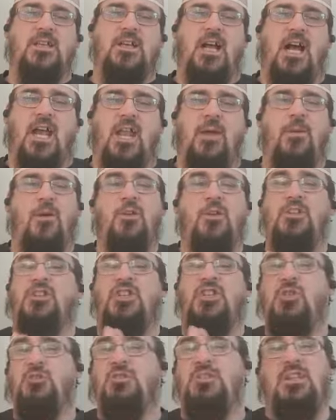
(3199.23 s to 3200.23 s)
And I'm only
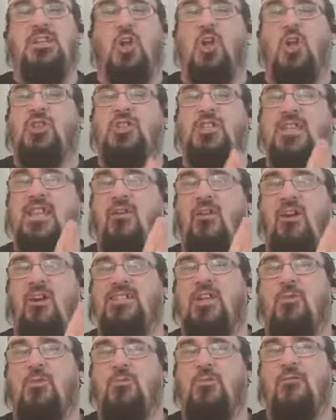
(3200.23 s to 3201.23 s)
just using logic there. I
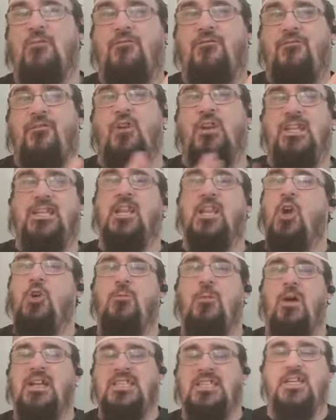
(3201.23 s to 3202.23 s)
don't fully know
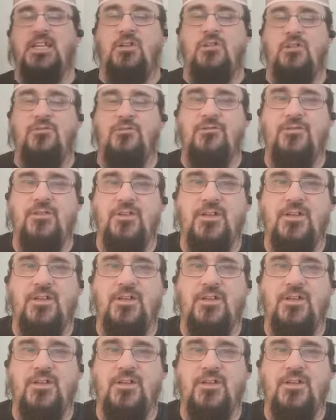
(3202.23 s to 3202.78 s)
myself,